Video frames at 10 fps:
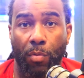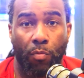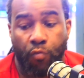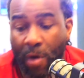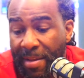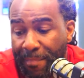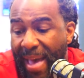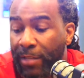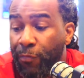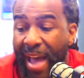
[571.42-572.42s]
Running
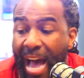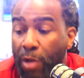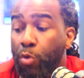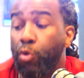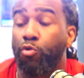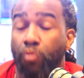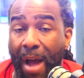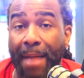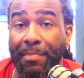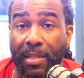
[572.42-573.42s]
backs' value
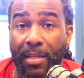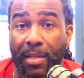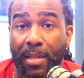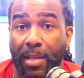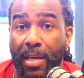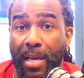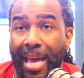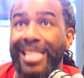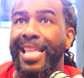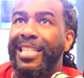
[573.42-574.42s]
dropped,
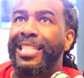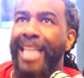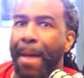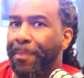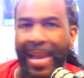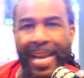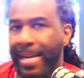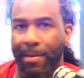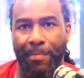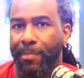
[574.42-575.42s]
and they stopped
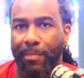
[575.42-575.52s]
paying them.